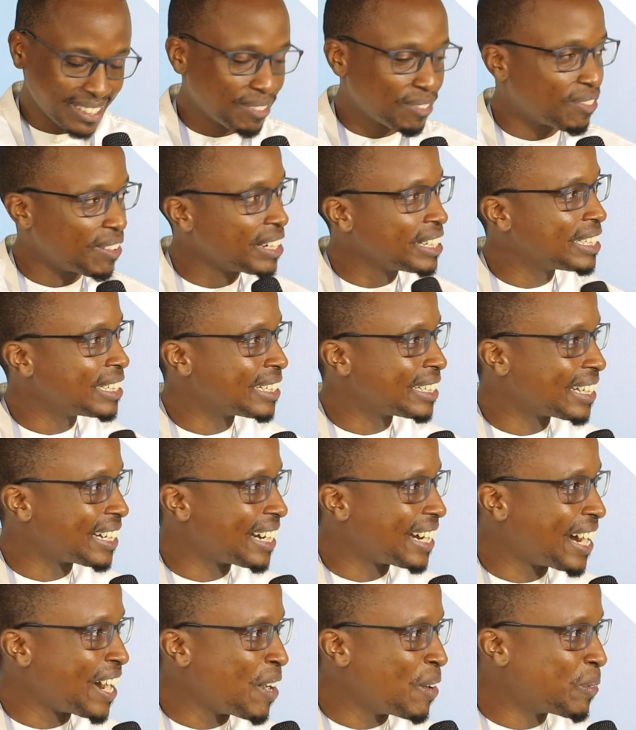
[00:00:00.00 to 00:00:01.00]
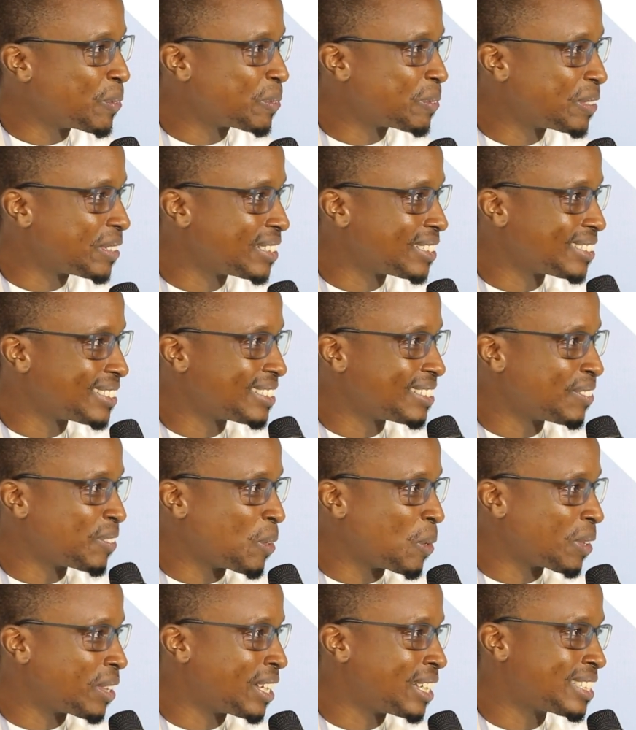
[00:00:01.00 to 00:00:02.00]
Funny how
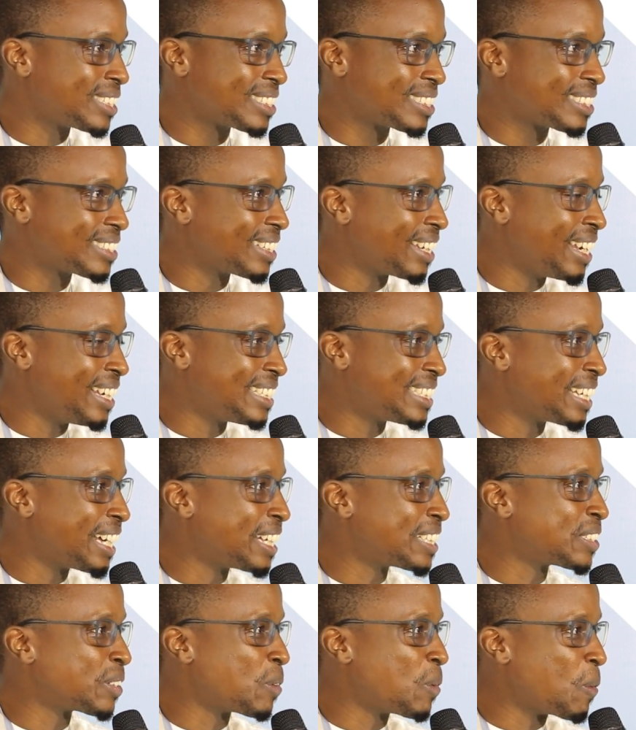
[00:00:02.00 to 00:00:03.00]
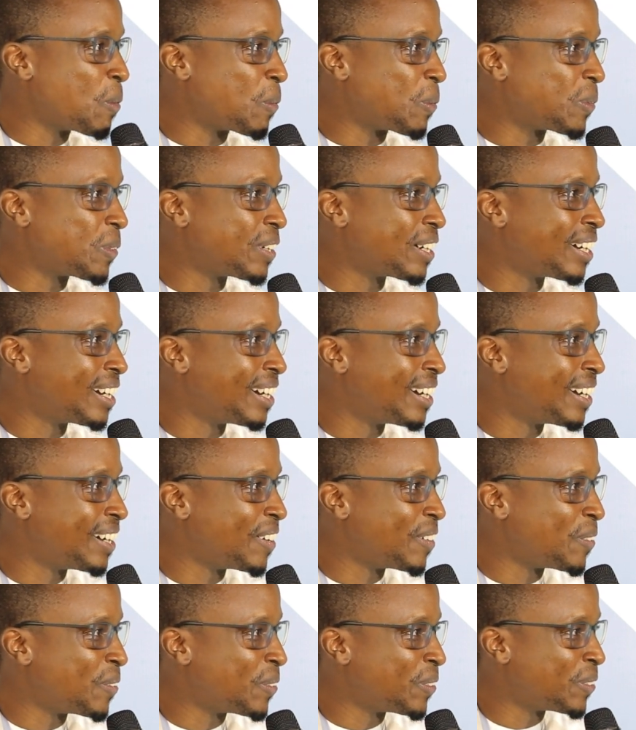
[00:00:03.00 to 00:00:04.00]
that's 8 years ago,
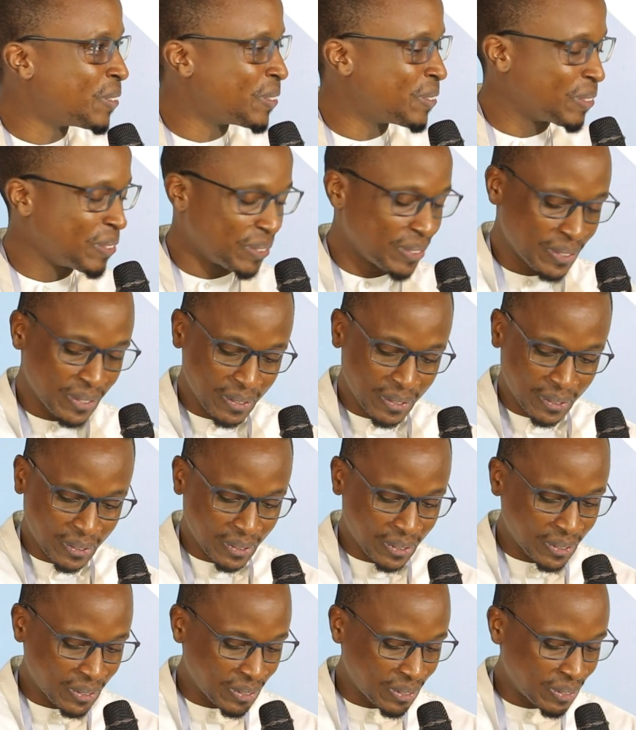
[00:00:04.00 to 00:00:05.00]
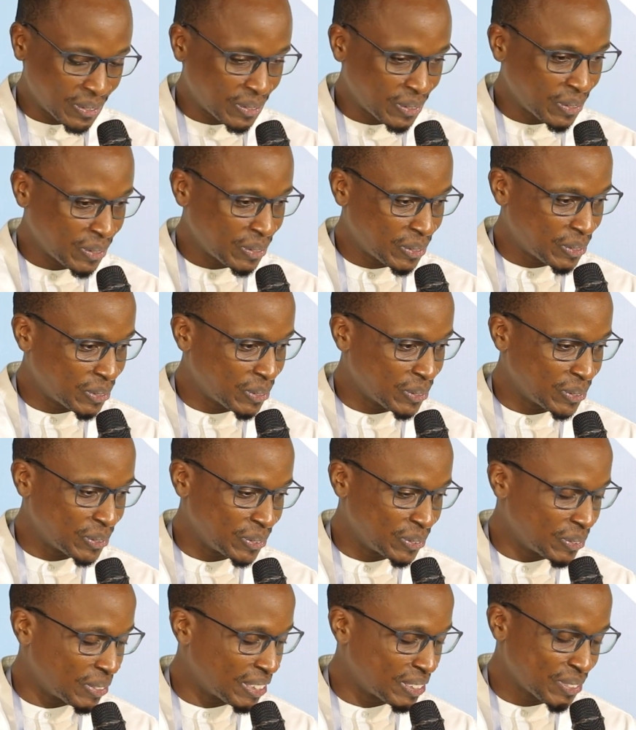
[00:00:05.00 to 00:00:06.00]
or close
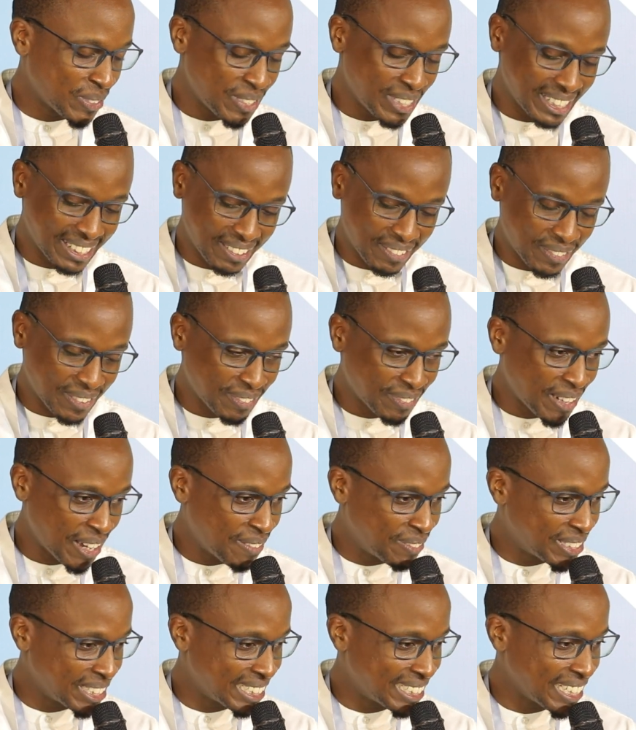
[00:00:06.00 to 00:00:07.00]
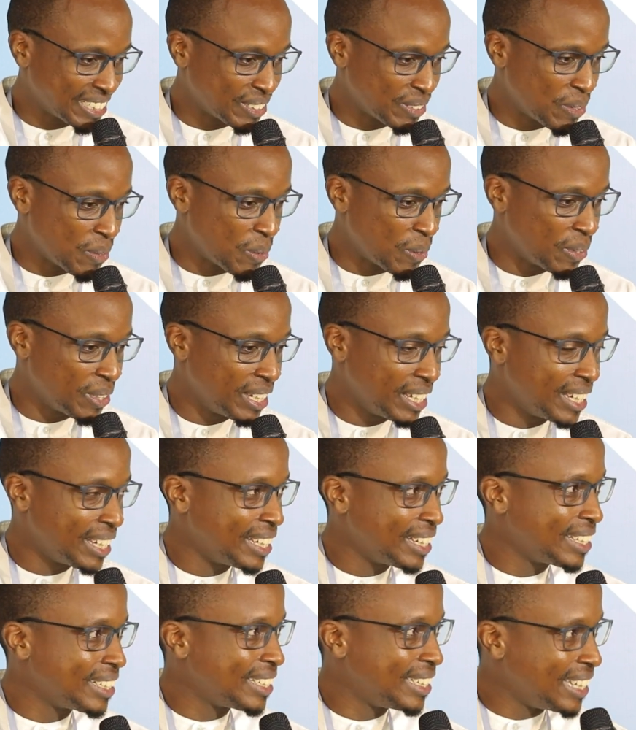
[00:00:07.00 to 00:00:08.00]
to, 5-6 years ago,
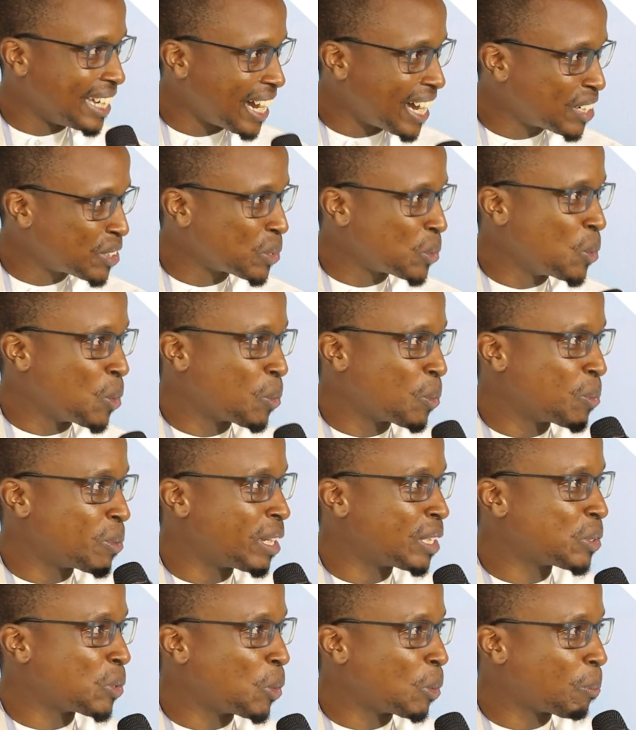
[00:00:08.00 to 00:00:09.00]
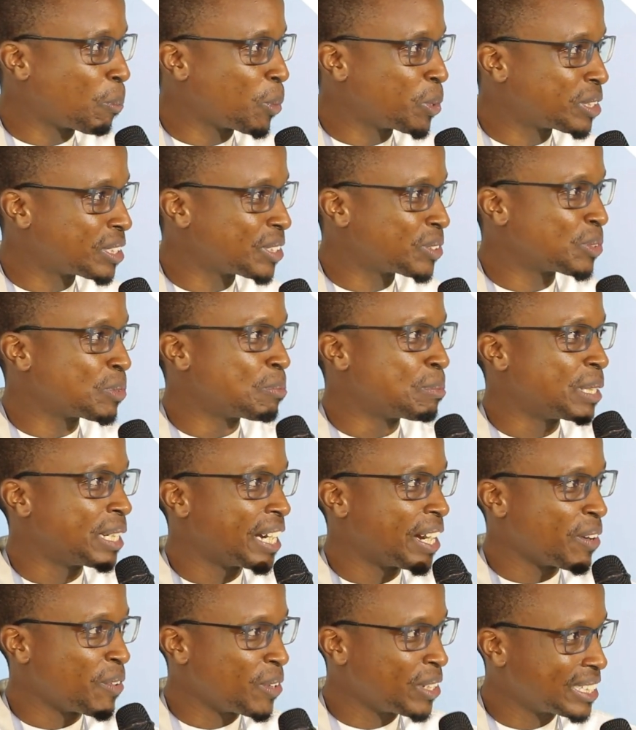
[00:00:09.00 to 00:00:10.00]
he had to go through that whole process of
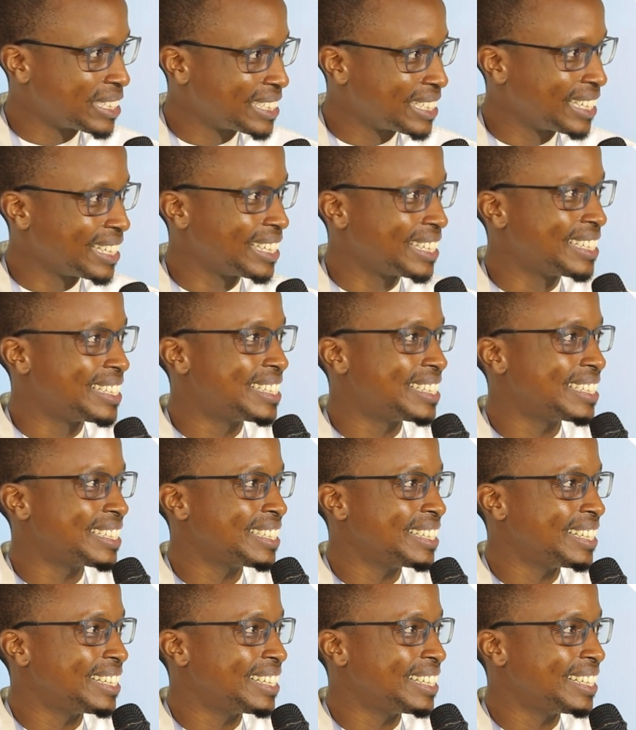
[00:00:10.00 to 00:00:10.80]
being arrested,